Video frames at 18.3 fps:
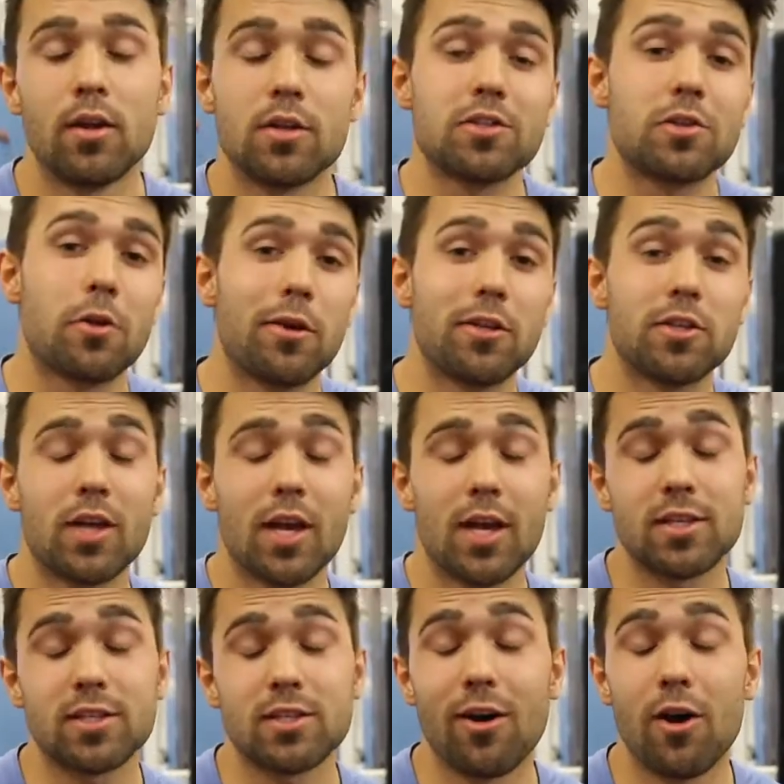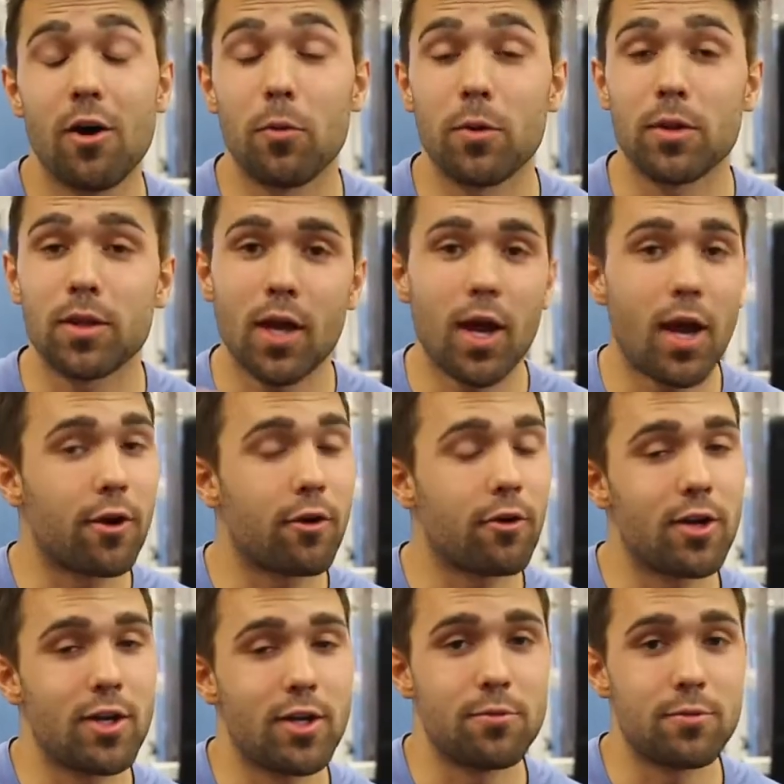So as you guys saw with Kai
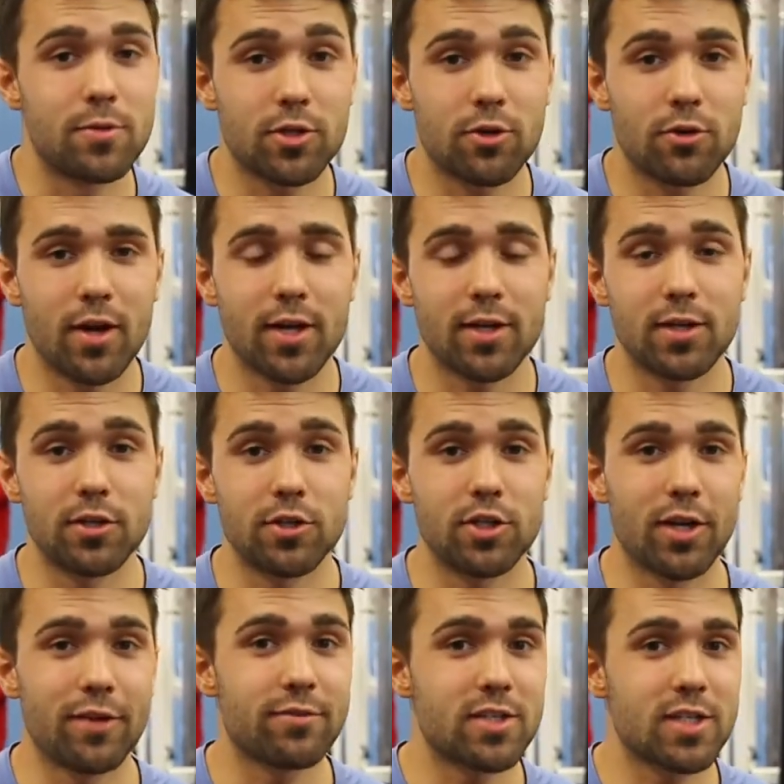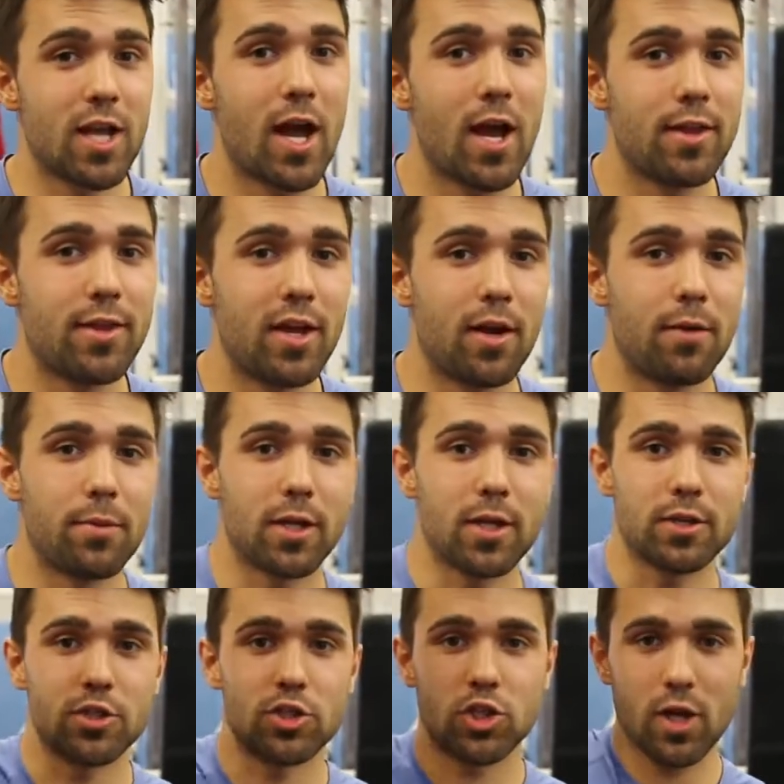Green, he was correcting Jeff's side there
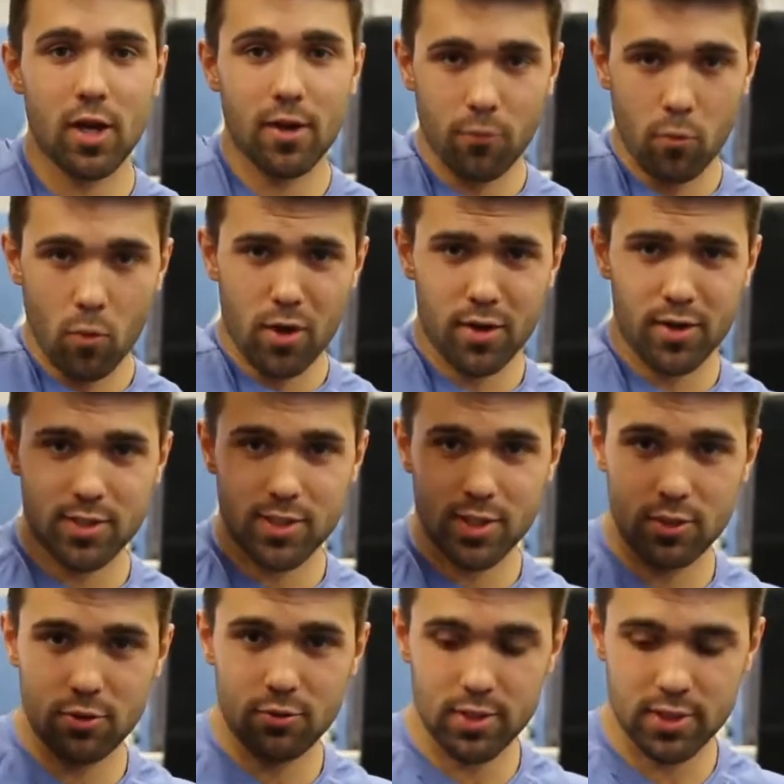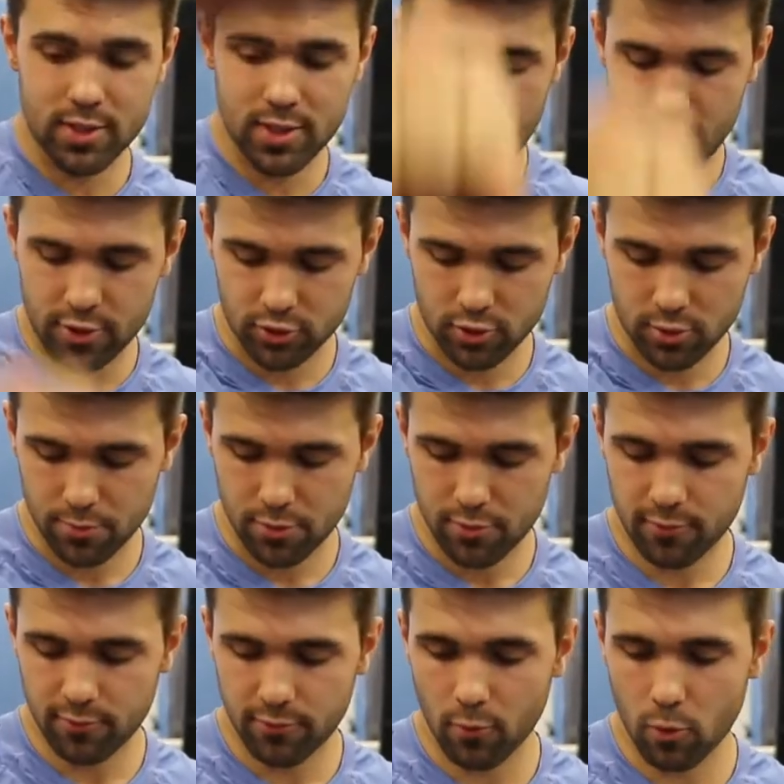because Jeff wanted to do this natural
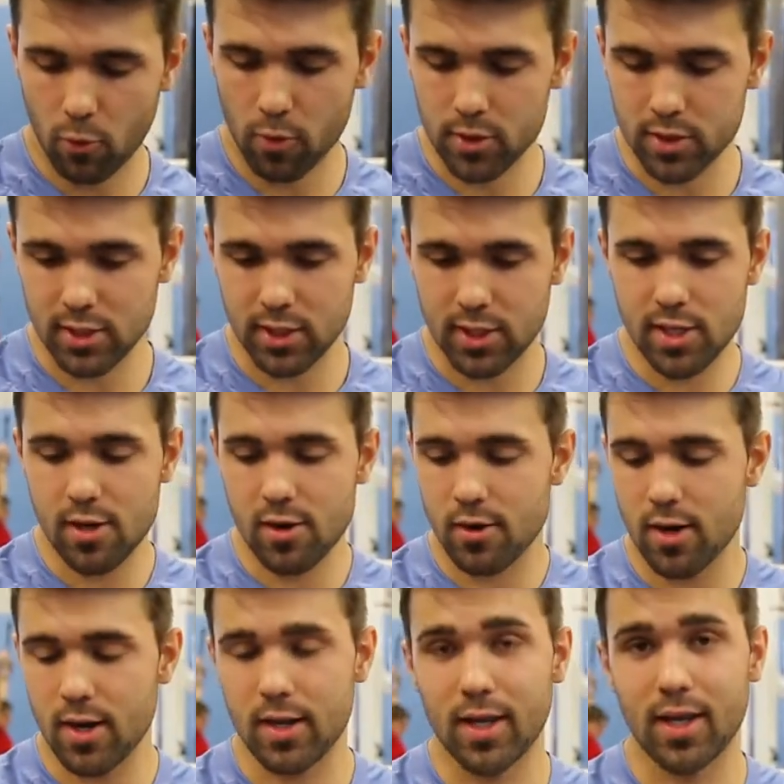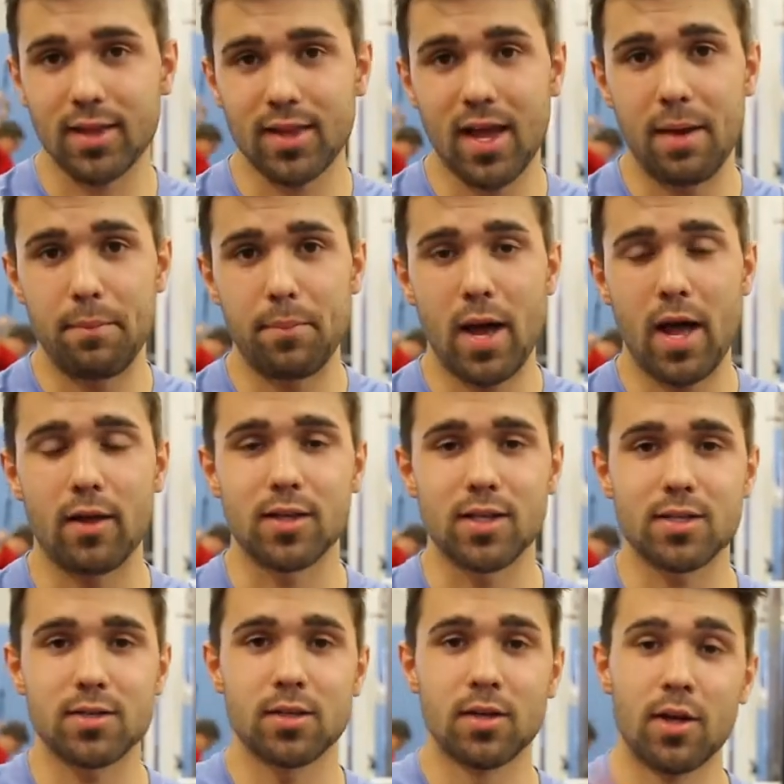pull forward to here and get that
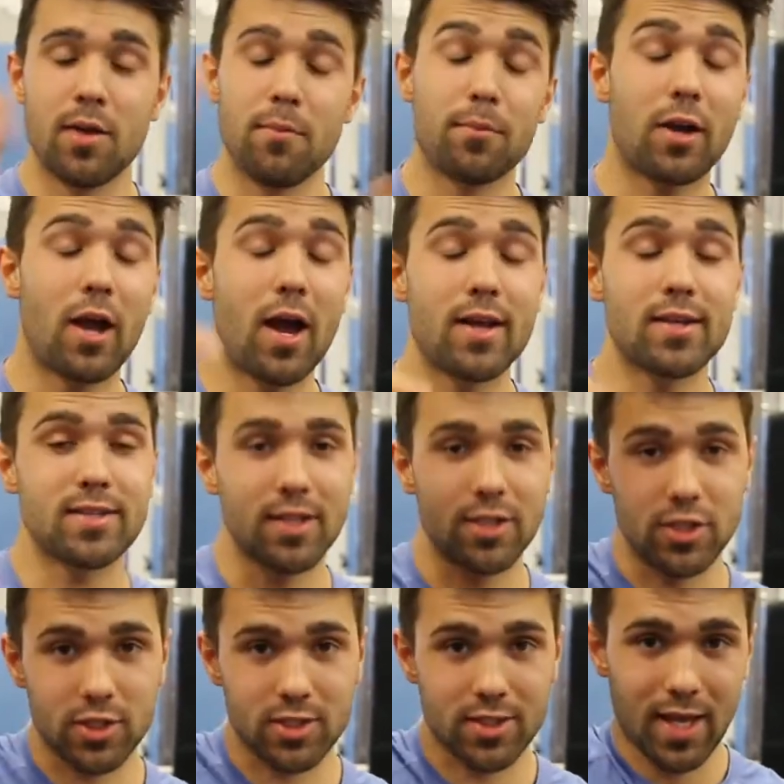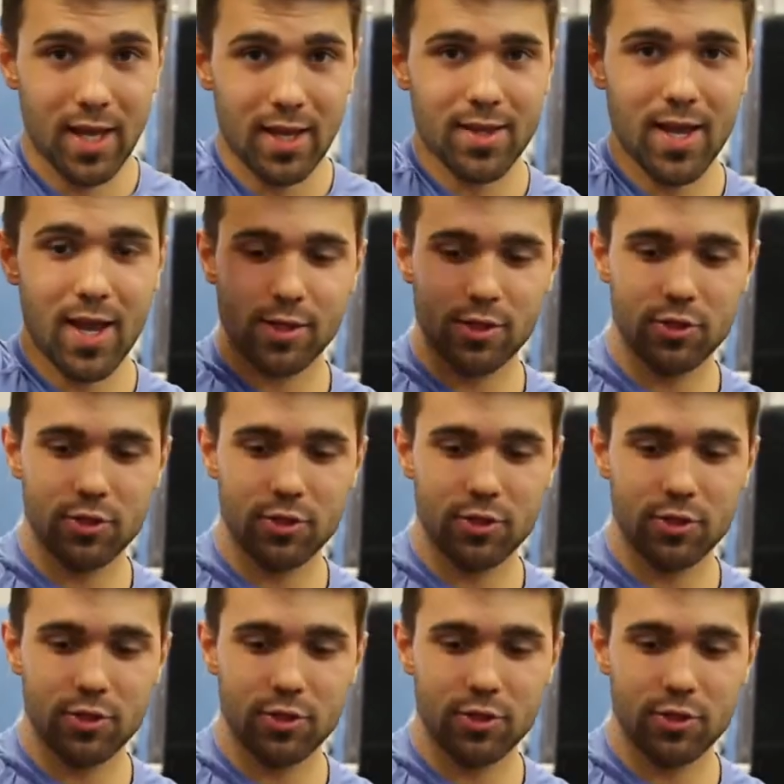balance. Kai said, just get that